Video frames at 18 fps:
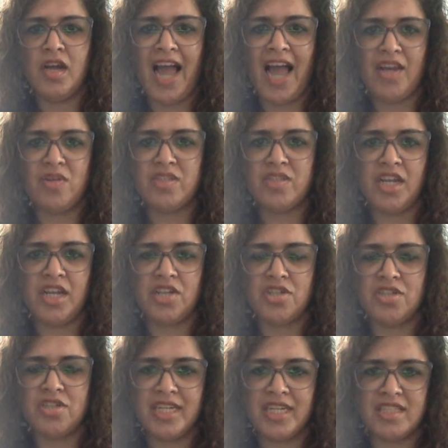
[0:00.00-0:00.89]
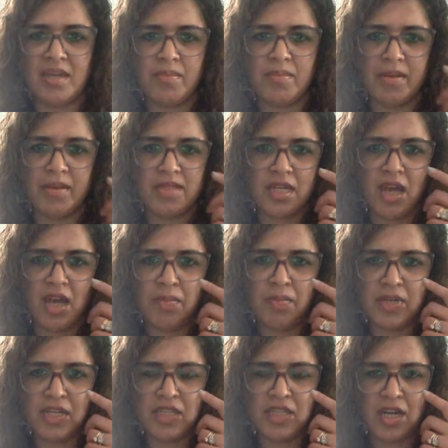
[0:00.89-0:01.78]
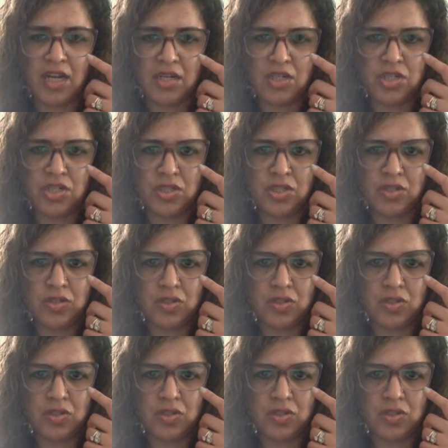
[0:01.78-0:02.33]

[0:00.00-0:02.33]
hallucinations that sometimes accompany the condition.